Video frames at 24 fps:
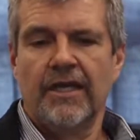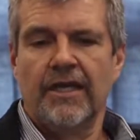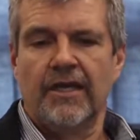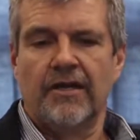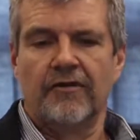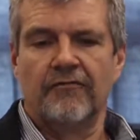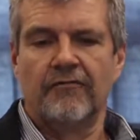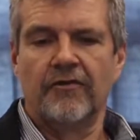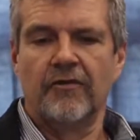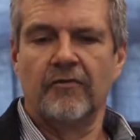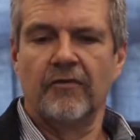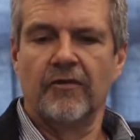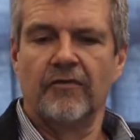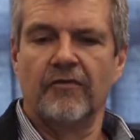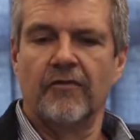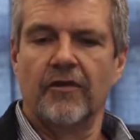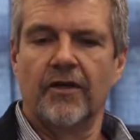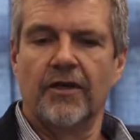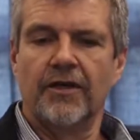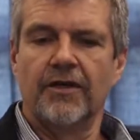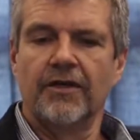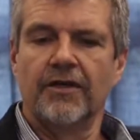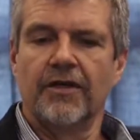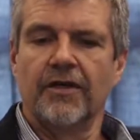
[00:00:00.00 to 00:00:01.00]
And I think we've
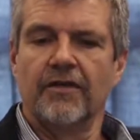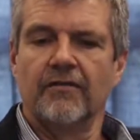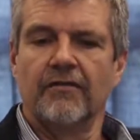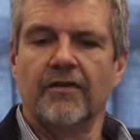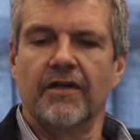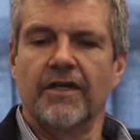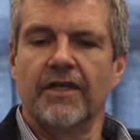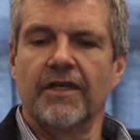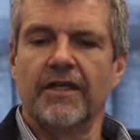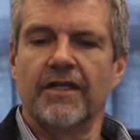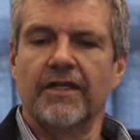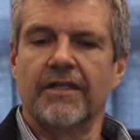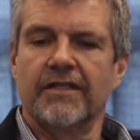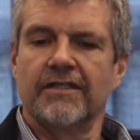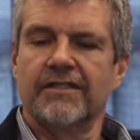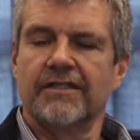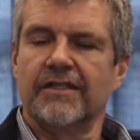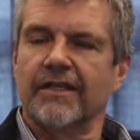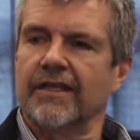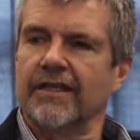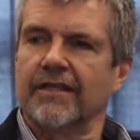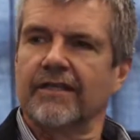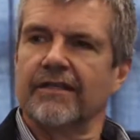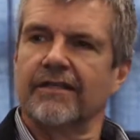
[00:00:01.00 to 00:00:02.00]
learned over the years
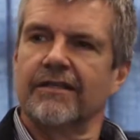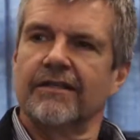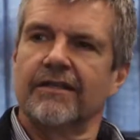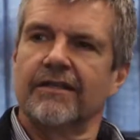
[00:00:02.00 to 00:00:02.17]
that